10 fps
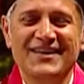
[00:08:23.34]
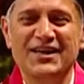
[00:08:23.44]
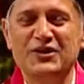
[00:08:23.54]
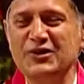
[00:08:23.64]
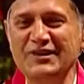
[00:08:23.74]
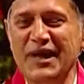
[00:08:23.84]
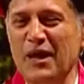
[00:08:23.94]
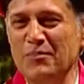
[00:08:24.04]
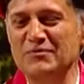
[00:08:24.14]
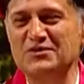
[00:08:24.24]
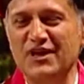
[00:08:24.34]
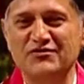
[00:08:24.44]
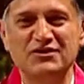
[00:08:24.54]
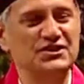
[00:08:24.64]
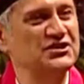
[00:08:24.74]
he couldn't help
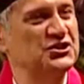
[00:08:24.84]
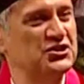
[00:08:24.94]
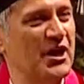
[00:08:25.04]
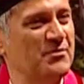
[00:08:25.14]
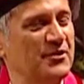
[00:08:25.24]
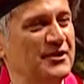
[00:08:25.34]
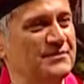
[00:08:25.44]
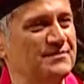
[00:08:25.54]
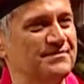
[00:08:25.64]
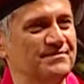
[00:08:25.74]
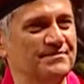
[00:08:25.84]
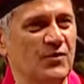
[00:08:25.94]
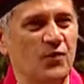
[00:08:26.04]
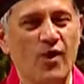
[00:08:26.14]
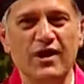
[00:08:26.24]
himself. He sees a shepherd
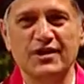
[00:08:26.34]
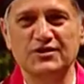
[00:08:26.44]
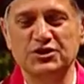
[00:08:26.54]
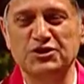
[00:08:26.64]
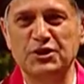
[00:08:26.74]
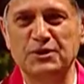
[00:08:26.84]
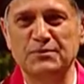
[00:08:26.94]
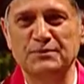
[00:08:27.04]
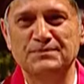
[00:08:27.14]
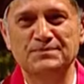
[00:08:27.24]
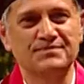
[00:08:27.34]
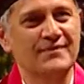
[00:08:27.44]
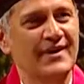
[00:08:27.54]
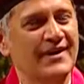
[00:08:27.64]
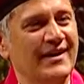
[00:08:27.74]
walking the sheep,
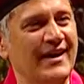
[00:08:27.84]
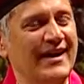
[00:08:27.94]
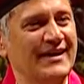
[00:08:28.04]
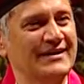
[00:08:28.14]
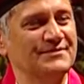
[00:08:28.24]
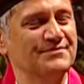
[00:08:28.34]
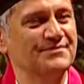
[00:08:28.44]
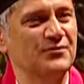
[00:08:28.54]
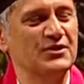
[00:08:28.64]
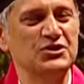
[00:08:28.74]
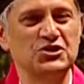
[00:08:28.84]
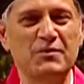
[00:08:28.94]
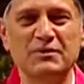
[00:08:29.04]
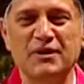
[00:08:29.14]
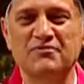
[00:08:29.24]
and when the
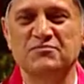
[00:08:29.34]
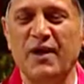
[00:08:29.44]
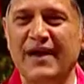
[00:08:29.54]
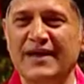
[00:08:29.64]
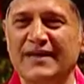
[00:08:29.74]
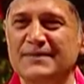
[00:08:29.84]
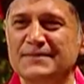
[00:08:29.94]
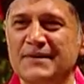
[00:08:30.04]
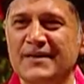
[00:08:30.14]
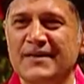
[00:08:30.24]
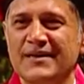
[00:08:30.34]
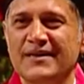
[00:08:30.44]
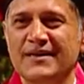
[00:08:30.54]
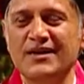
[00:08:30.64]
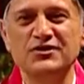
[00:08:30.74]
shepherd comes by,
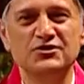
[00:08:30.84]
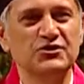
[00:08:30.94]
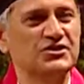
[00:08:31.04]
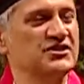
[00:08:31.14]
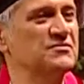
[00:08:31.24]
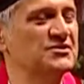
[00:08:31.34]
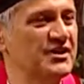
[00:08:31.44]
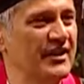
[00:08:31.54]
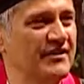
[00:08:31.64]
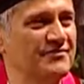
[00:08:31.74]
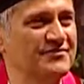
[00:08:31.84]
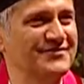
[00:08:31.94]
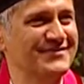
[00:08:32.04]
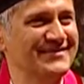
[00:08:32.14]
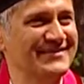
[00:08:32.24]
he introduces himself
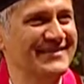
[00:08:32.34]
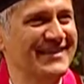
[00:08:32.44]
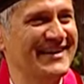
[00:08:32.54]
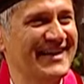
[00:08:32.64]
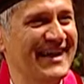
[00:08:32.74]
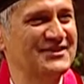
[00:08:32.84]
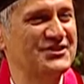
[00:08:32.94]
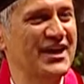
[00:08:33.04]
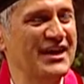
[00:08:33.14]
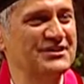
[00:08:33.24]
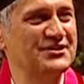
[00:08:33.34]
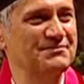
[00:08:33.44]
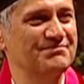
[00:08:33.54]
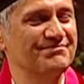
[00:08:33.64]
and says,